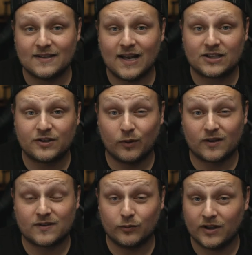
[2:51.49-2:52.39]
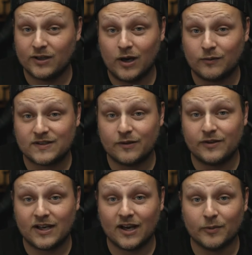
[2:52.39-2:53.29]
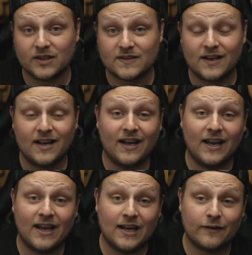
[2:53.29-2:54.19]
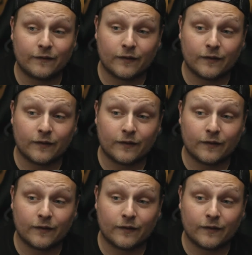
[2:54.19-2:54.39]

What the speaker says: it actually works really well with Sony cameras. And